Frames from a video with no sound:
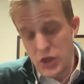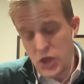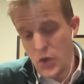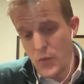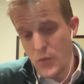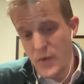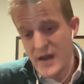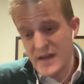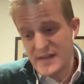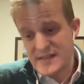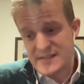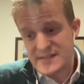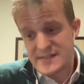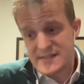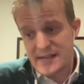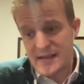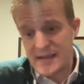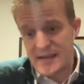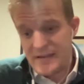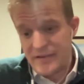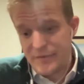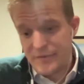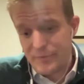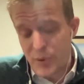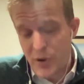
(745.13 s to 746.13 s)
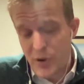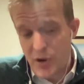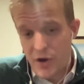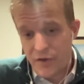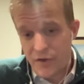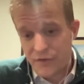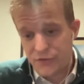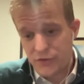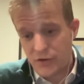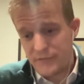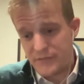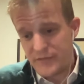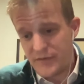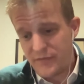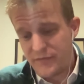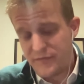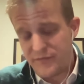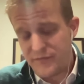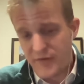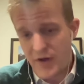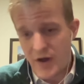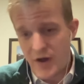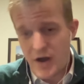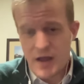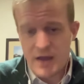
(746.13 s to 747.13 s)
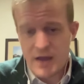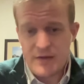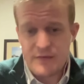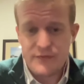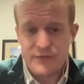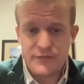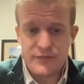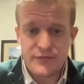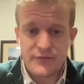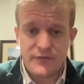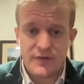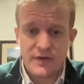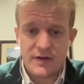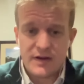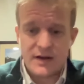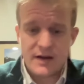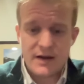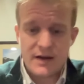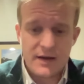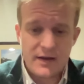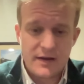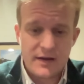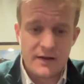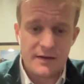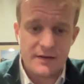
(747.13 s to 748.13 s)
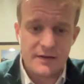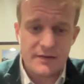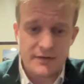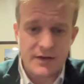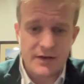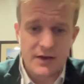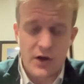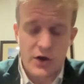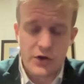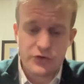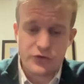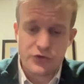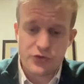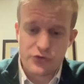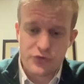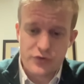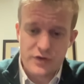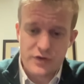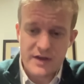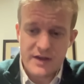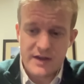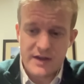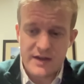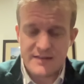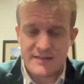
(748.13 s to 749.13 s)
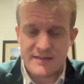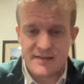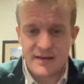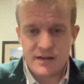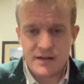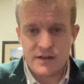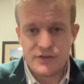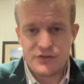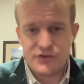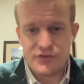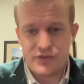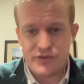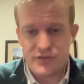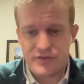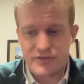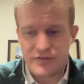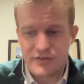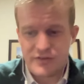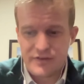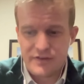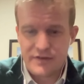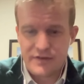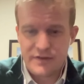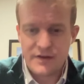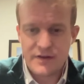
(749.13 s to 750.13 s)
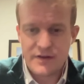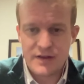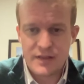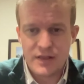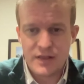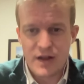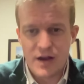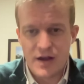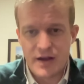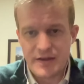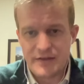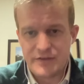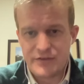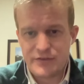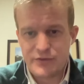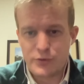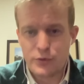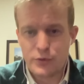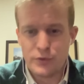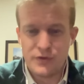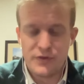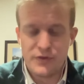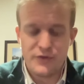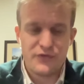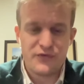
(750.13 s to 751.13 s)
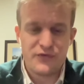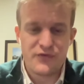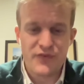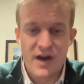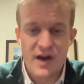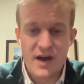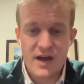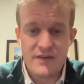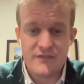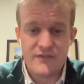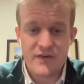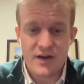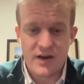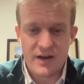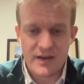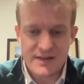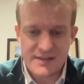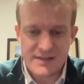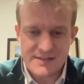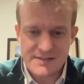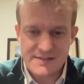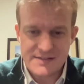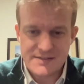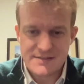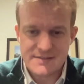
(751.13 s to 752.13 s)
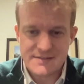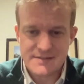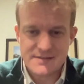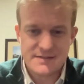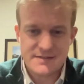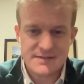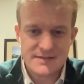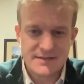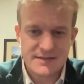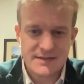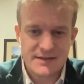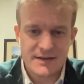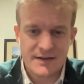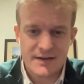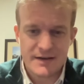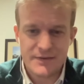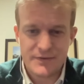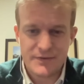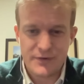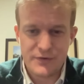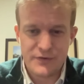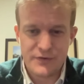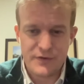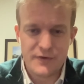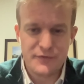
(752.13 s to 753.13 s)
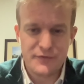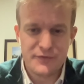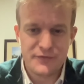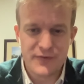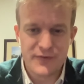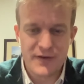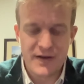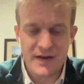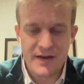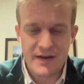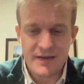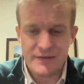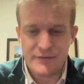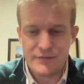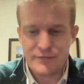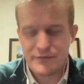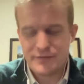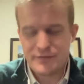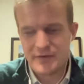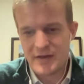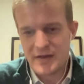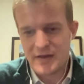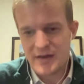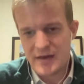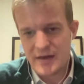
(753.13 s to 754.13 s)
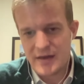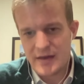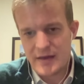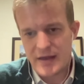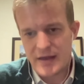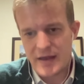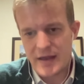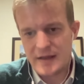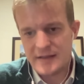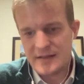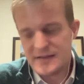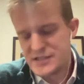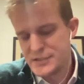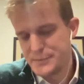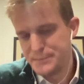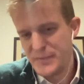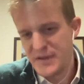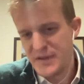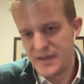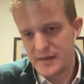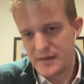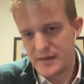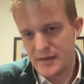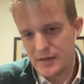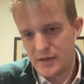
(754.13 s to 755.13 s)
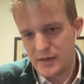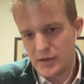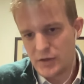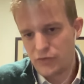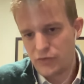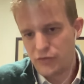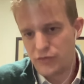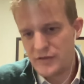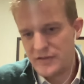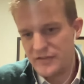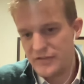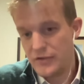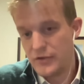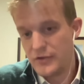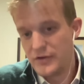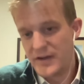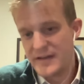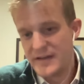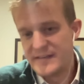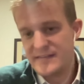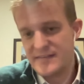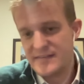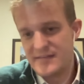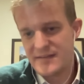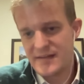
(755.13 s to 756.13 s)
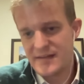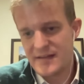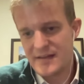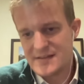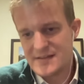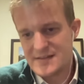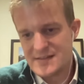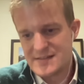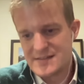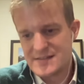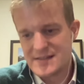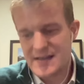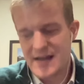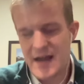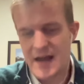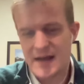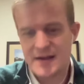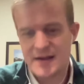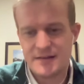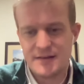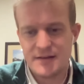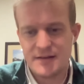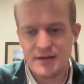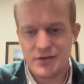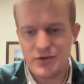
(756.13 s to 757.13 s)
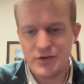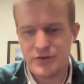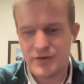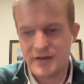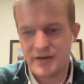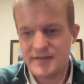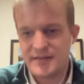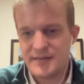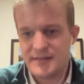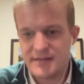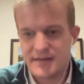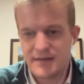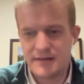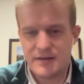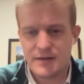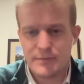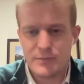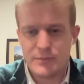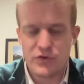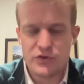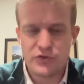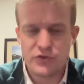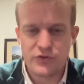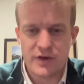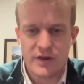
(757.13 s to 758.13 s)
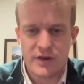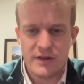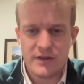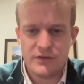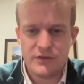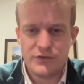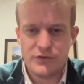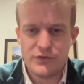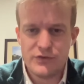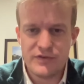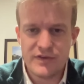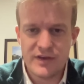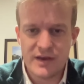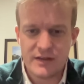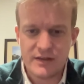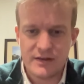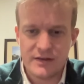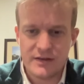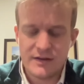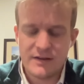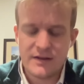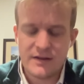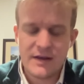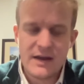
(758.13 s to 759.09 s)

U.S. is part of a five-country intelligence alliance called the Five Eyes. Those are five English-speaking countries: the United States, Canada, United Kingdom, Australia, and New Zealand.